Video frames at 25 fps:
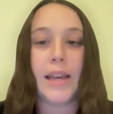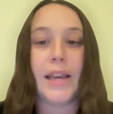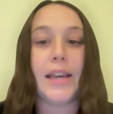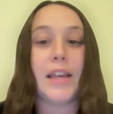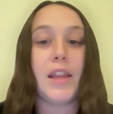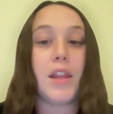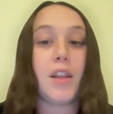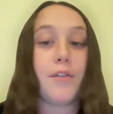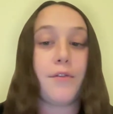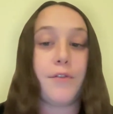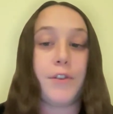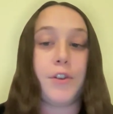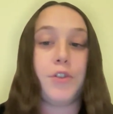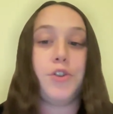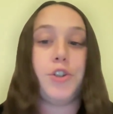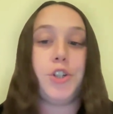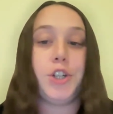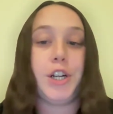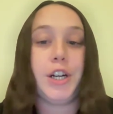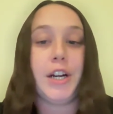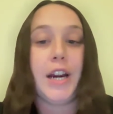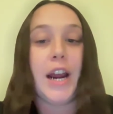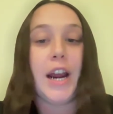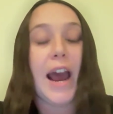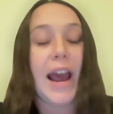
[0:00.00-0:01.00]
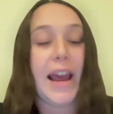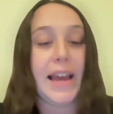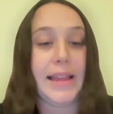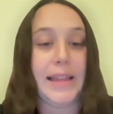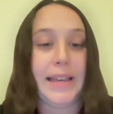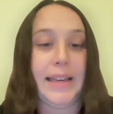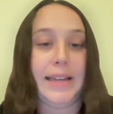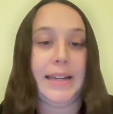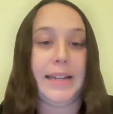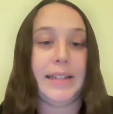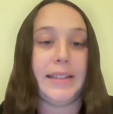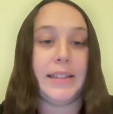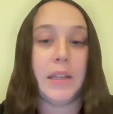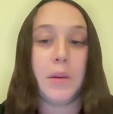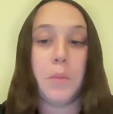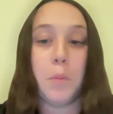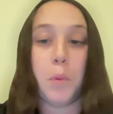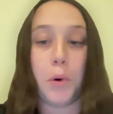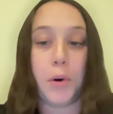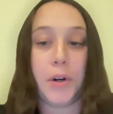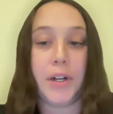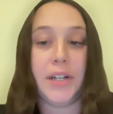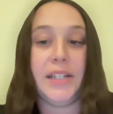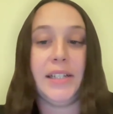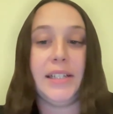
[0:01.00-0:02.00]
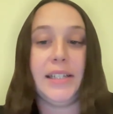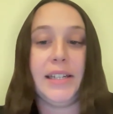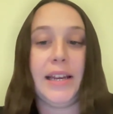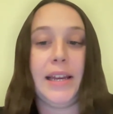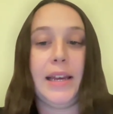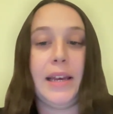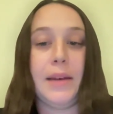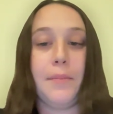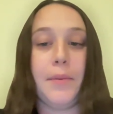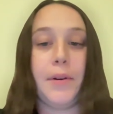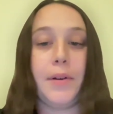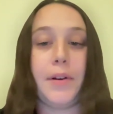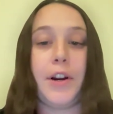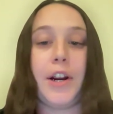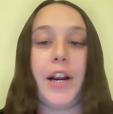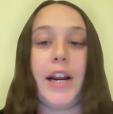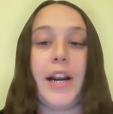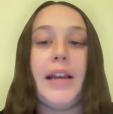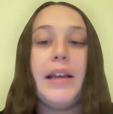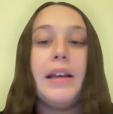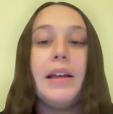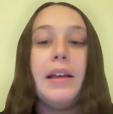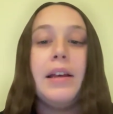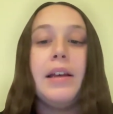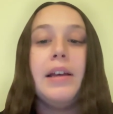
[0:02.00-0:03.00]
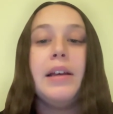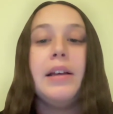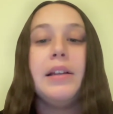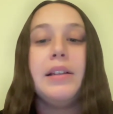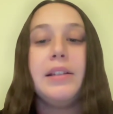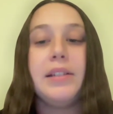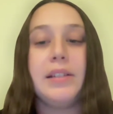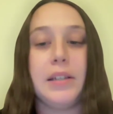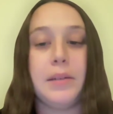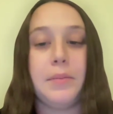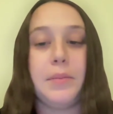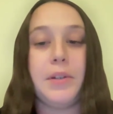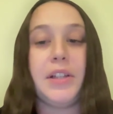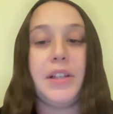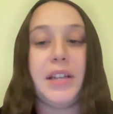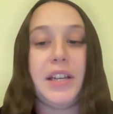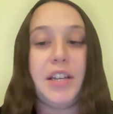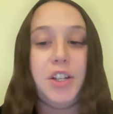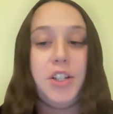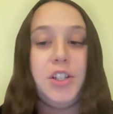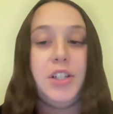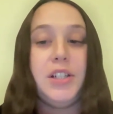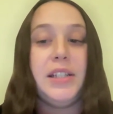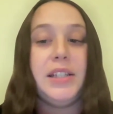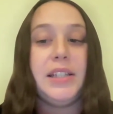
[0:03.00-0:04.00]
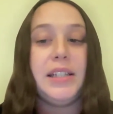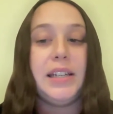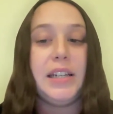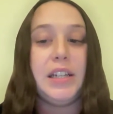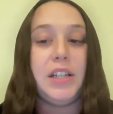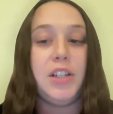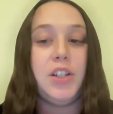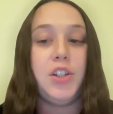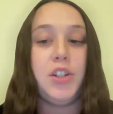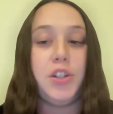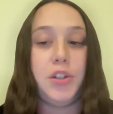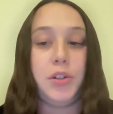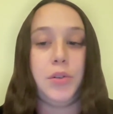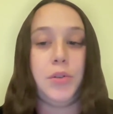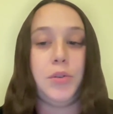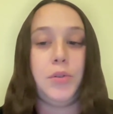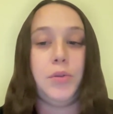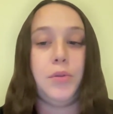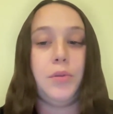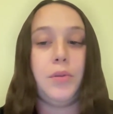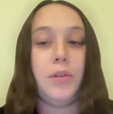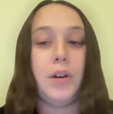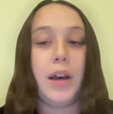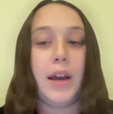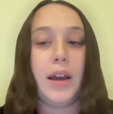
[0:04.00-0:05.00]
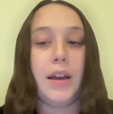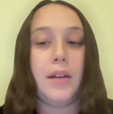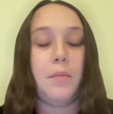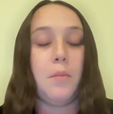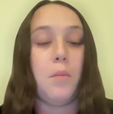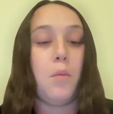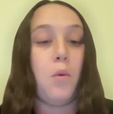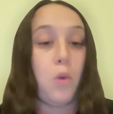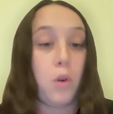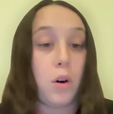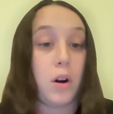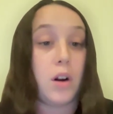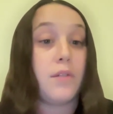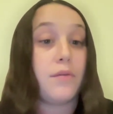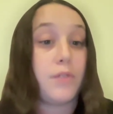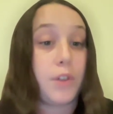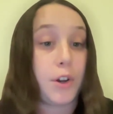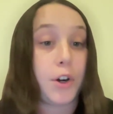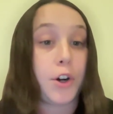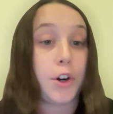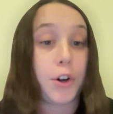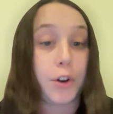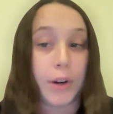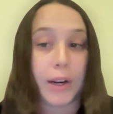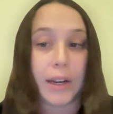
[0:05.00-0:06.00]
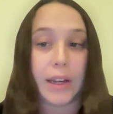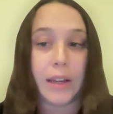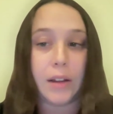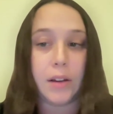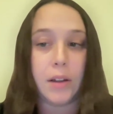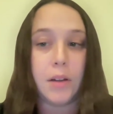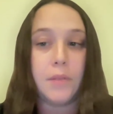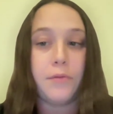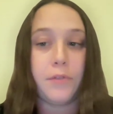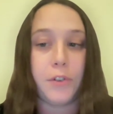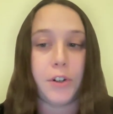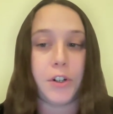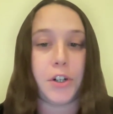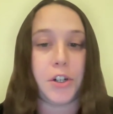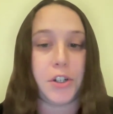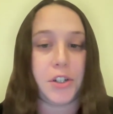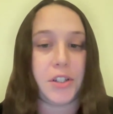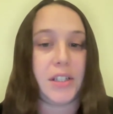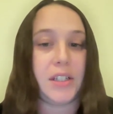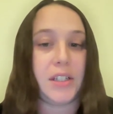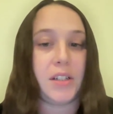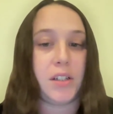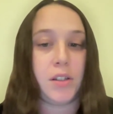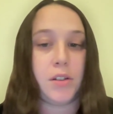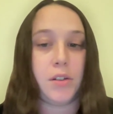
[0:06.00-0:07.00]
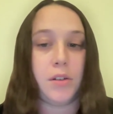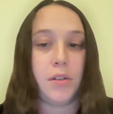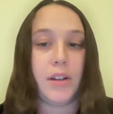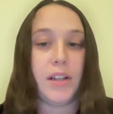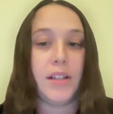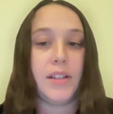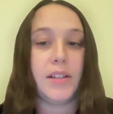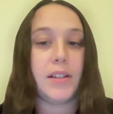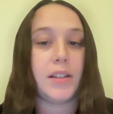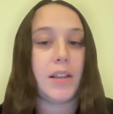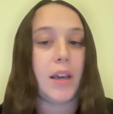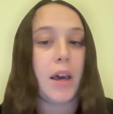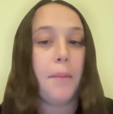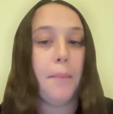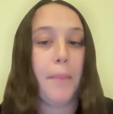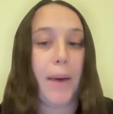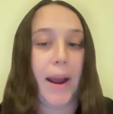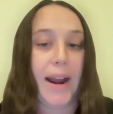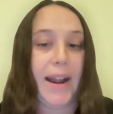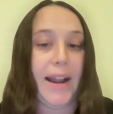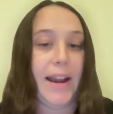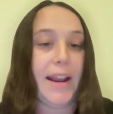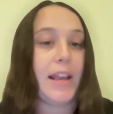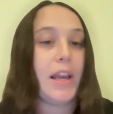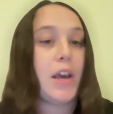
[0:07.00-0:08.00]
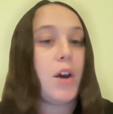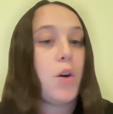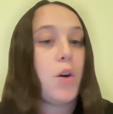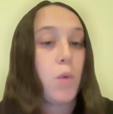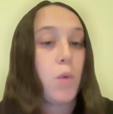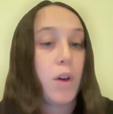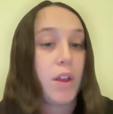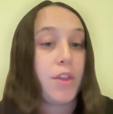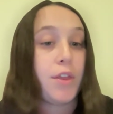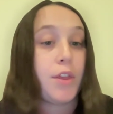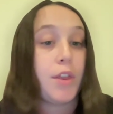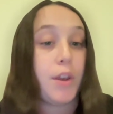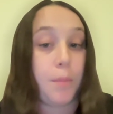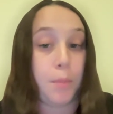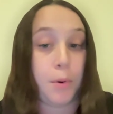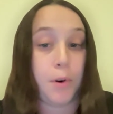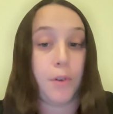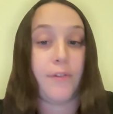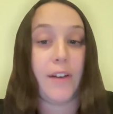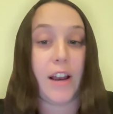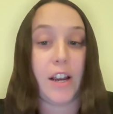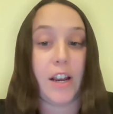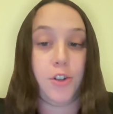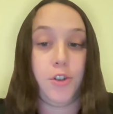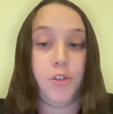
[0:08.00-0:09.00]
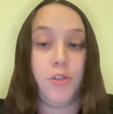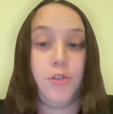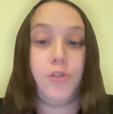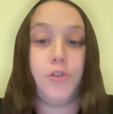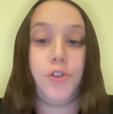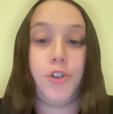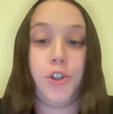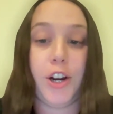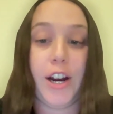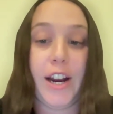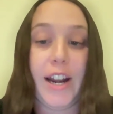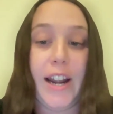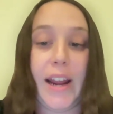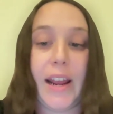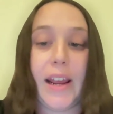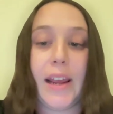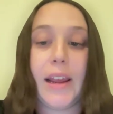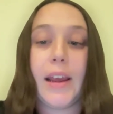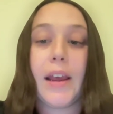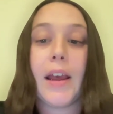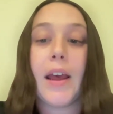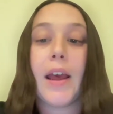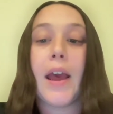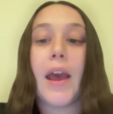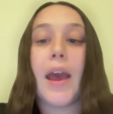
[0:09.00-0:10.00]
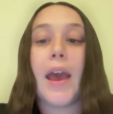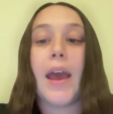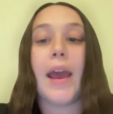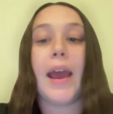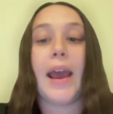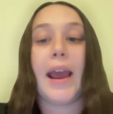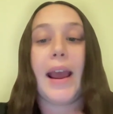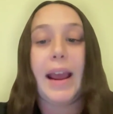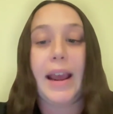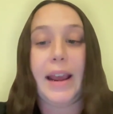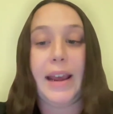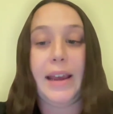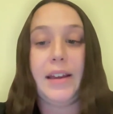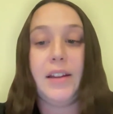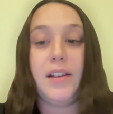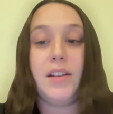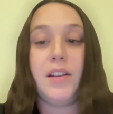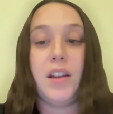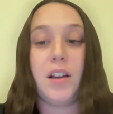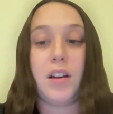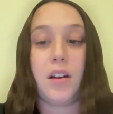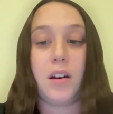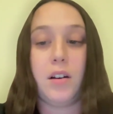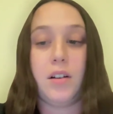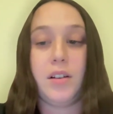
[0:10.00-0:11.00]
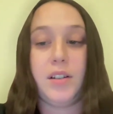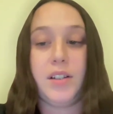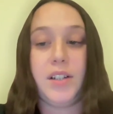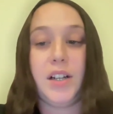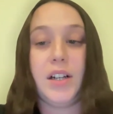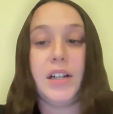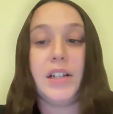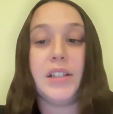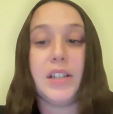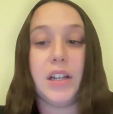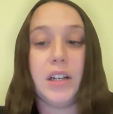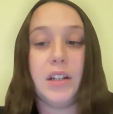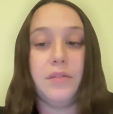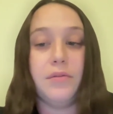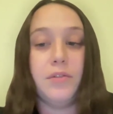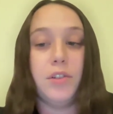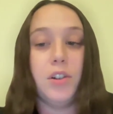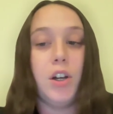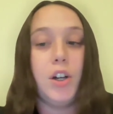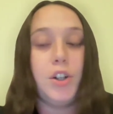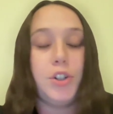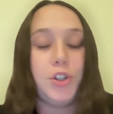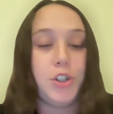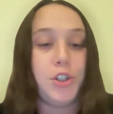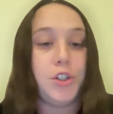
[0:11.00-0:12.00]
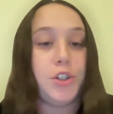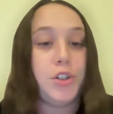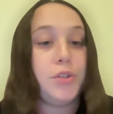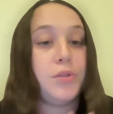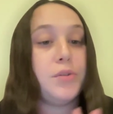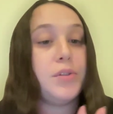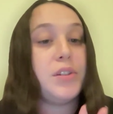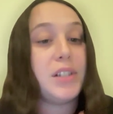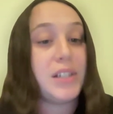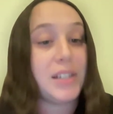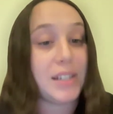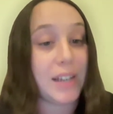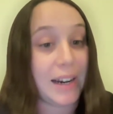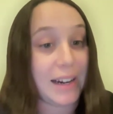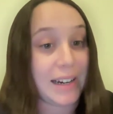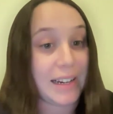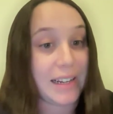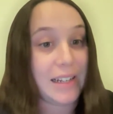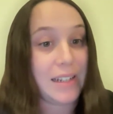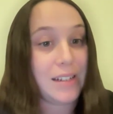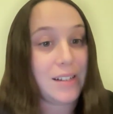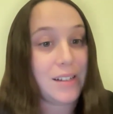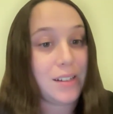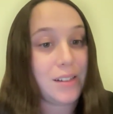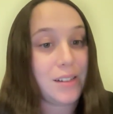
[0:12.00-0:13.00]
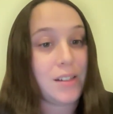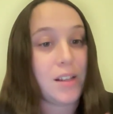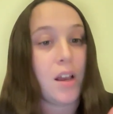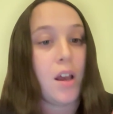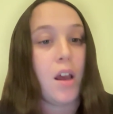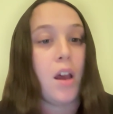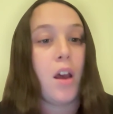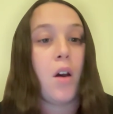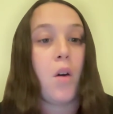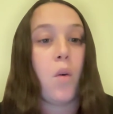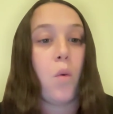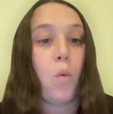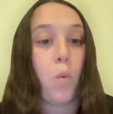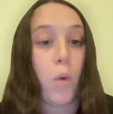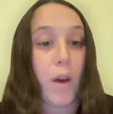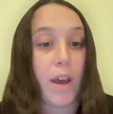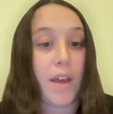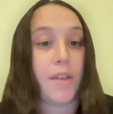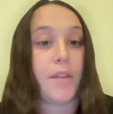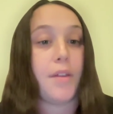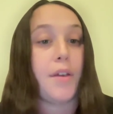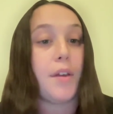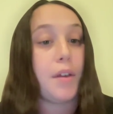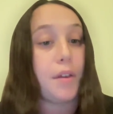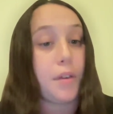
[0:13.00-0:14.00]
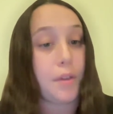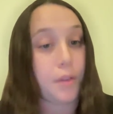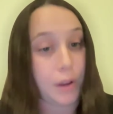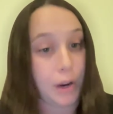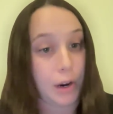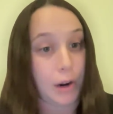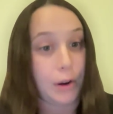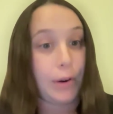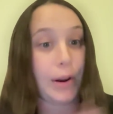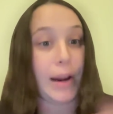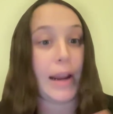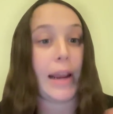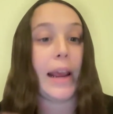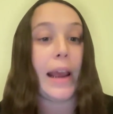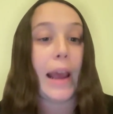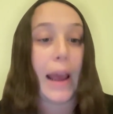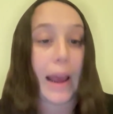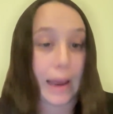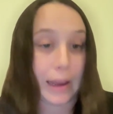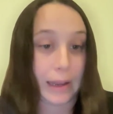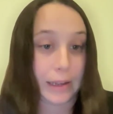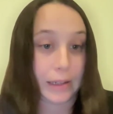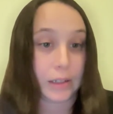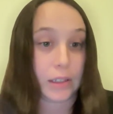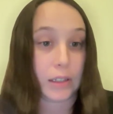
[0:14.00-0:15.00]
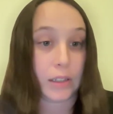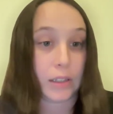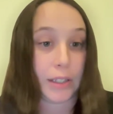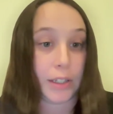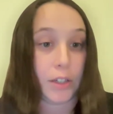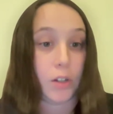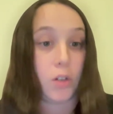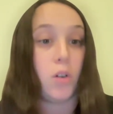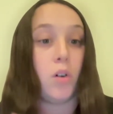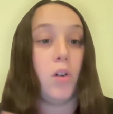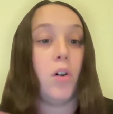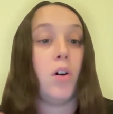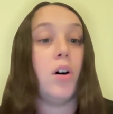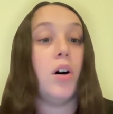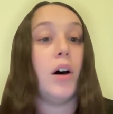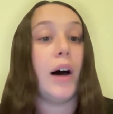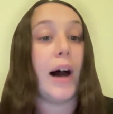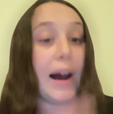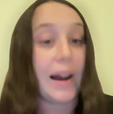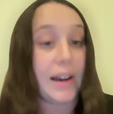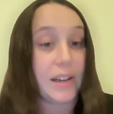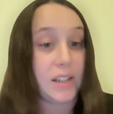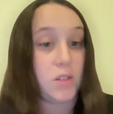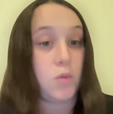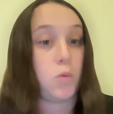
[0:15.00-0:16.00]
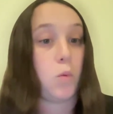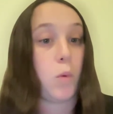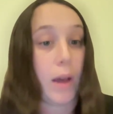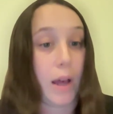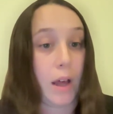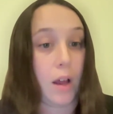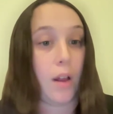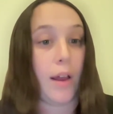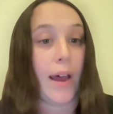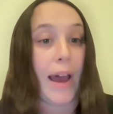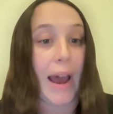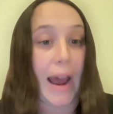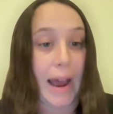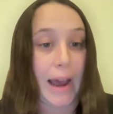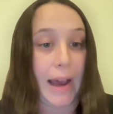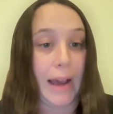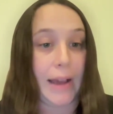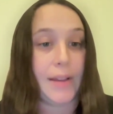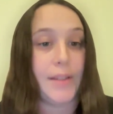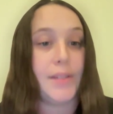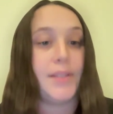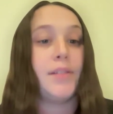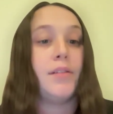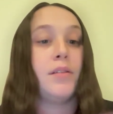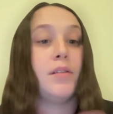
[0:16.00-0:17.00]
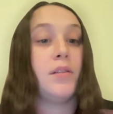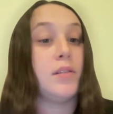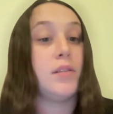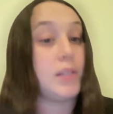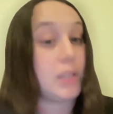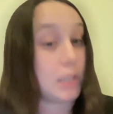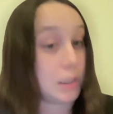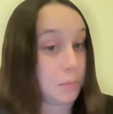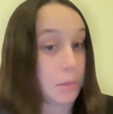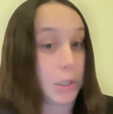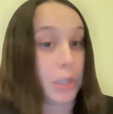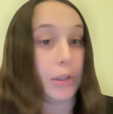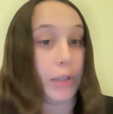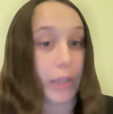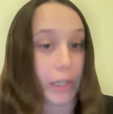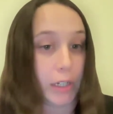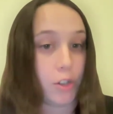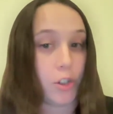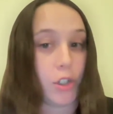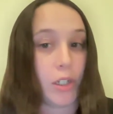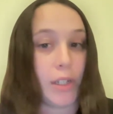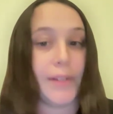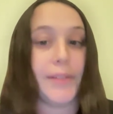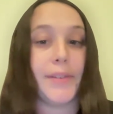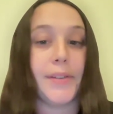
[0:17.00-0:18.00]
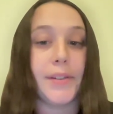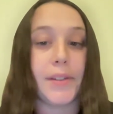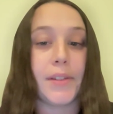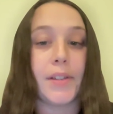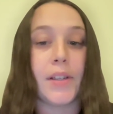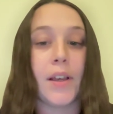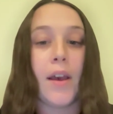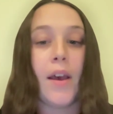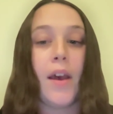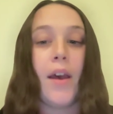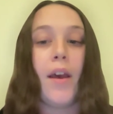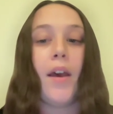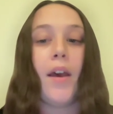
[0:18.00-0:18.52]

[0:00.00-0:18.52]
In the future, I think it's important to integrate simulations into more of the curriculum for nursing students, combining with the professional training and the conduct of longitude studies with theory and clinical, as well as simulations.